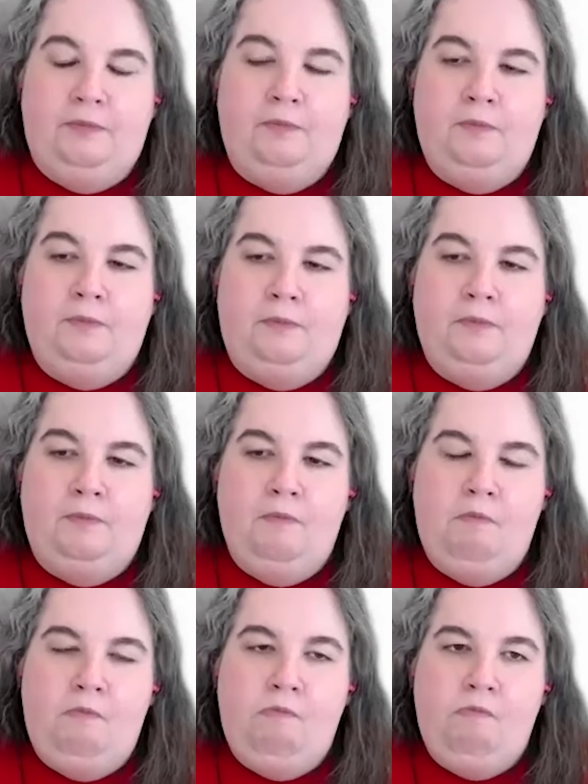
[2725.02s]
and
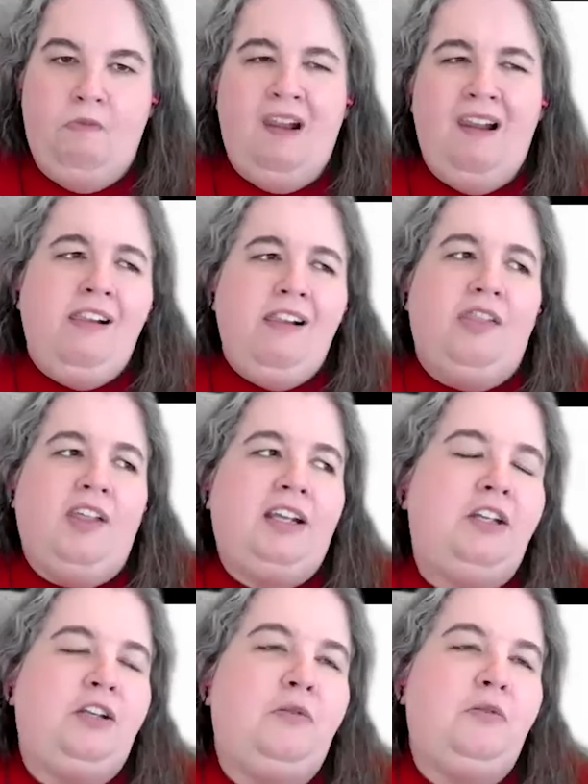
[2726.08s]
and if she didn't like, write
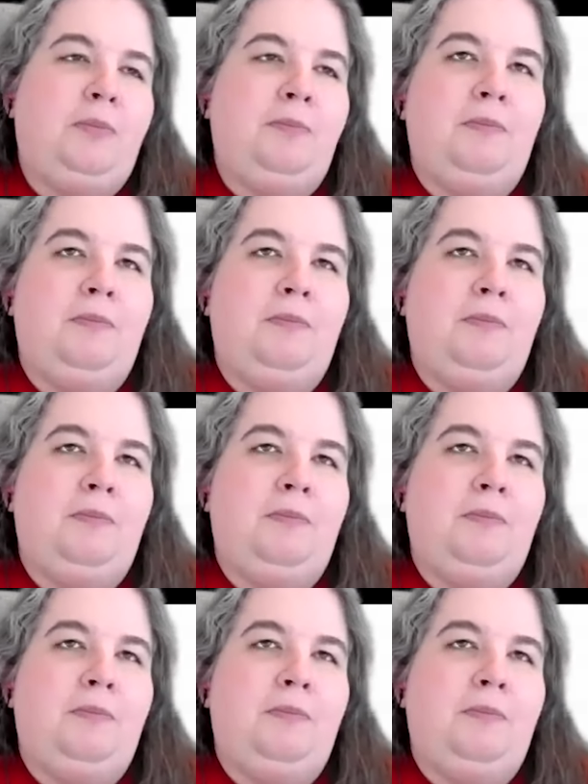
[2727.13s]
about you, it